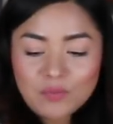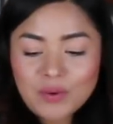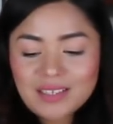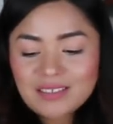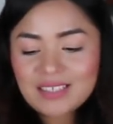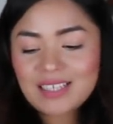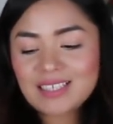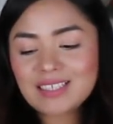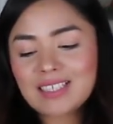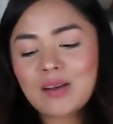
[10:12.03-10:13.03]
of winds
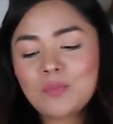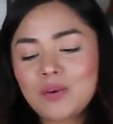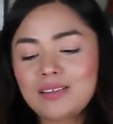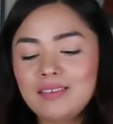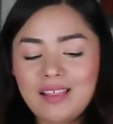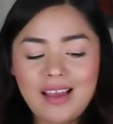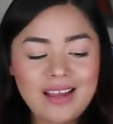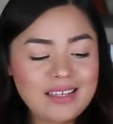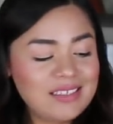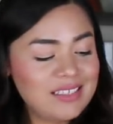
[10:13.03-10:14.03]
is someone
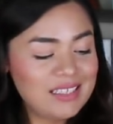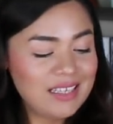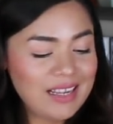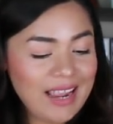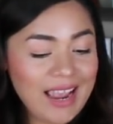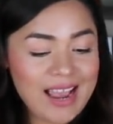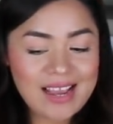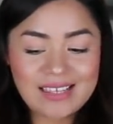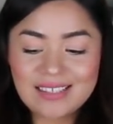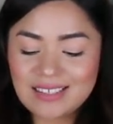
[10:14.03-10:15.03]
that
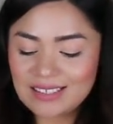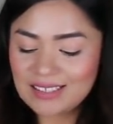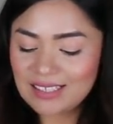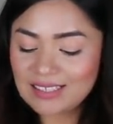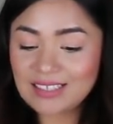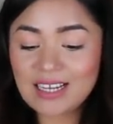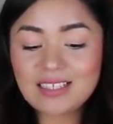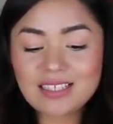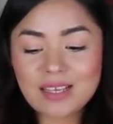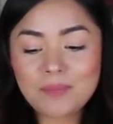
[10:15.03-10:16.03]
has
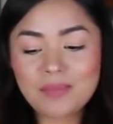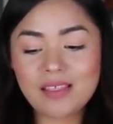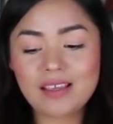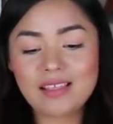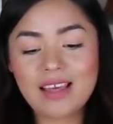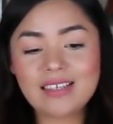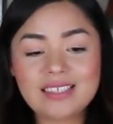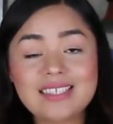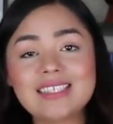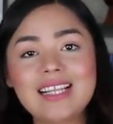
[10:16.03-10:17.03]
done something
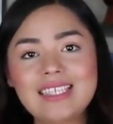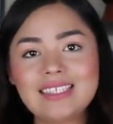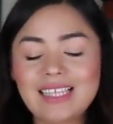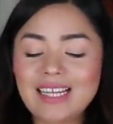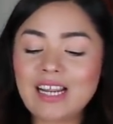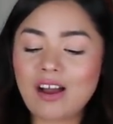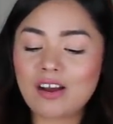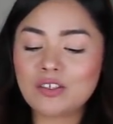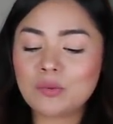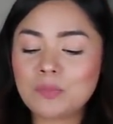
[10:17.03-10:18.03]
that is less than
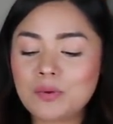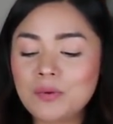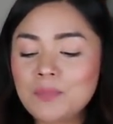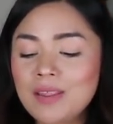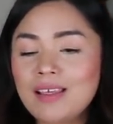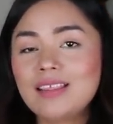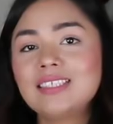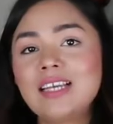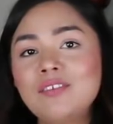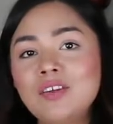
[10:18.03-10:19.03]
honorable. The
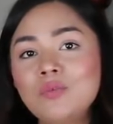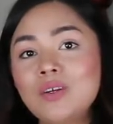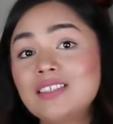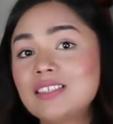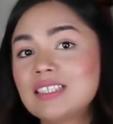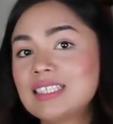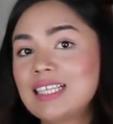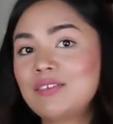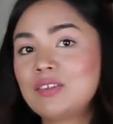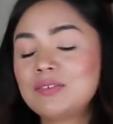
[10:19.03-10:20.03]
Seven of winds is the
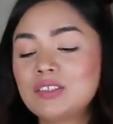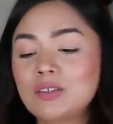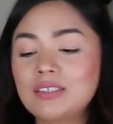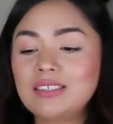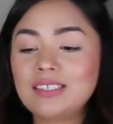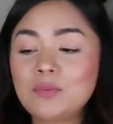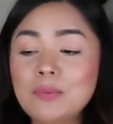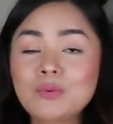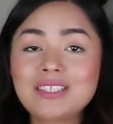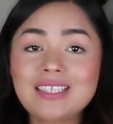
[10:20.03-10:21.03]
Seven of Swords. It
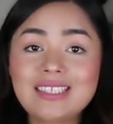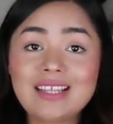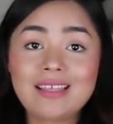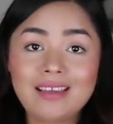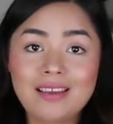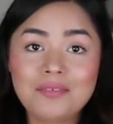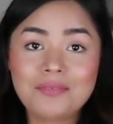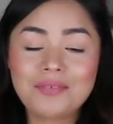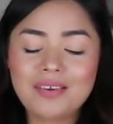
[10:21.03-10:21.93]
represents a thief.